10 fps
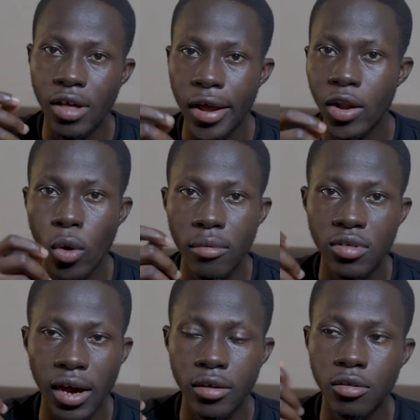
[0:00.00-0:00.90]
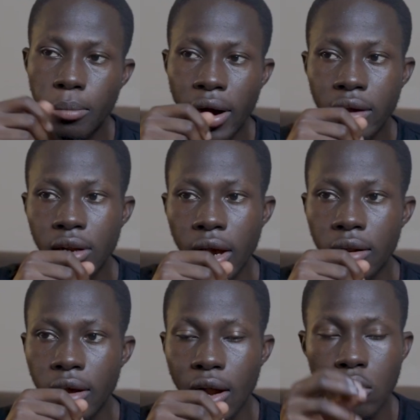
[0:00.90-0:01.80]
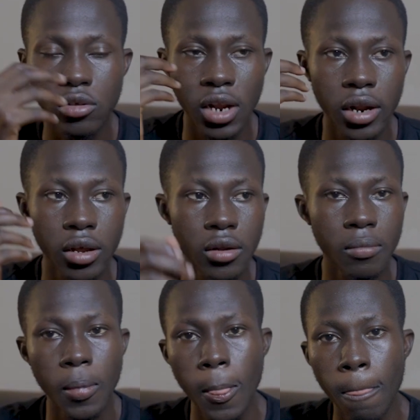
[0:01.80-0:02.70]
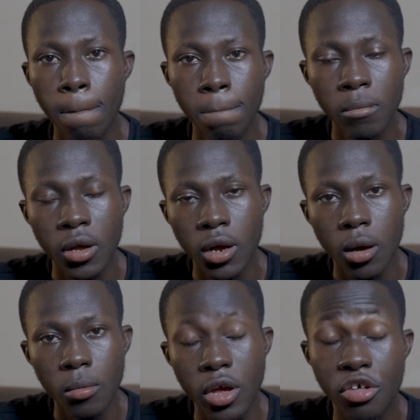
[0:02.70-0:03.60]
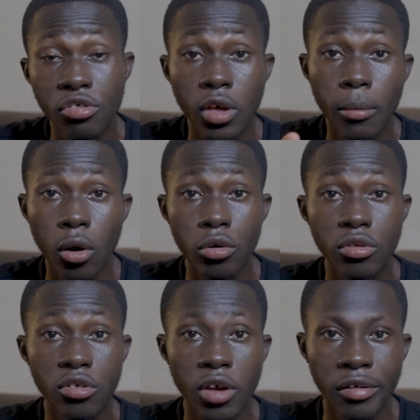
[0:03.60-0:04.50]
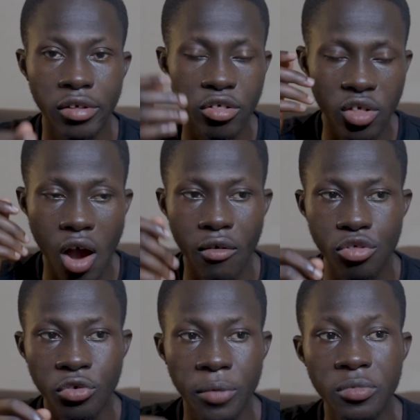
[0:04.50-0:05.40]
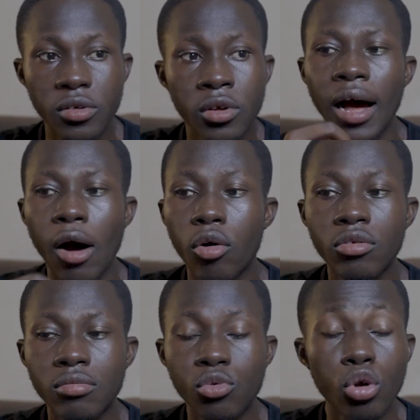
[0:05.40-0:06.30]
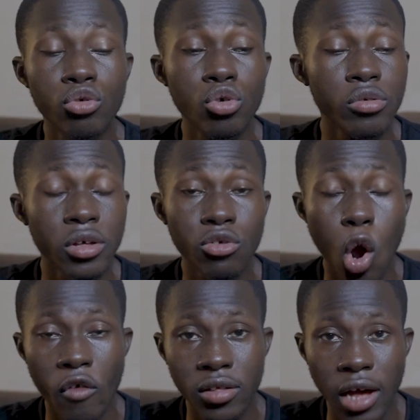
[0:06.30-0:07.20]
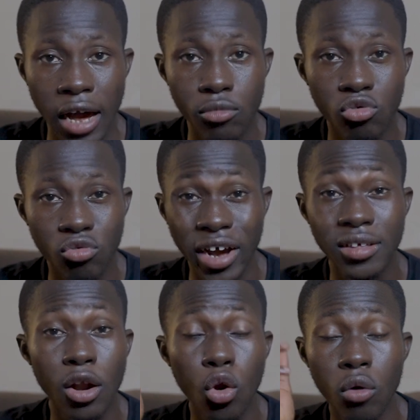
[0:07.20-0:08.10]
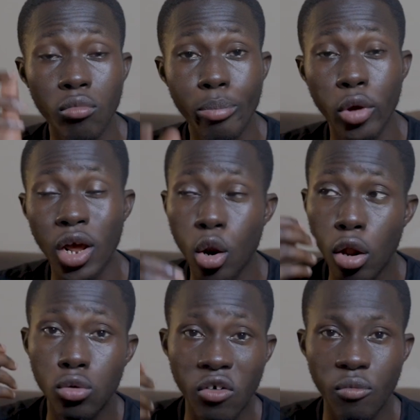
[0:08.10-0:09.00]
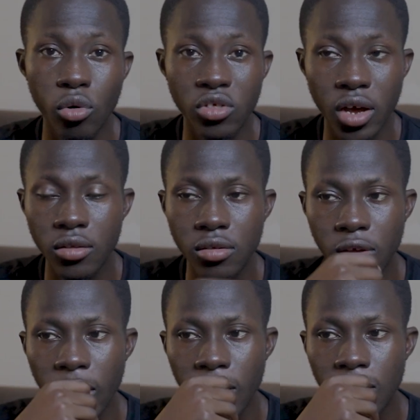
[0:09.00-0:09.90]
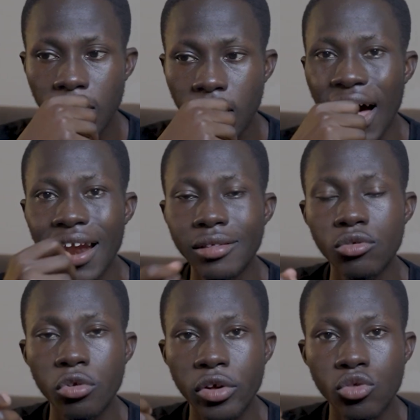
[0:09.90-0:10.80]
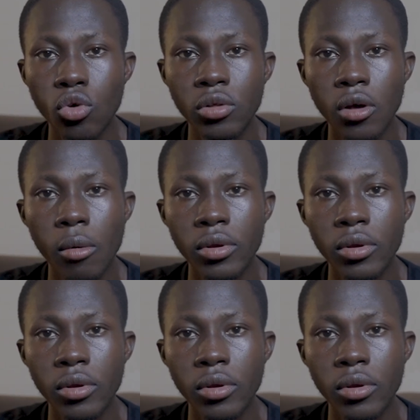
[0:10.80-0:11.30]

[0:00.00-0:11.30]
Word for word: designing websites back then, and I was learning um, HTML, CSS, and JavaScript. I was going to use this COVID time to write and do a lot of projects, and I listened to Christo tell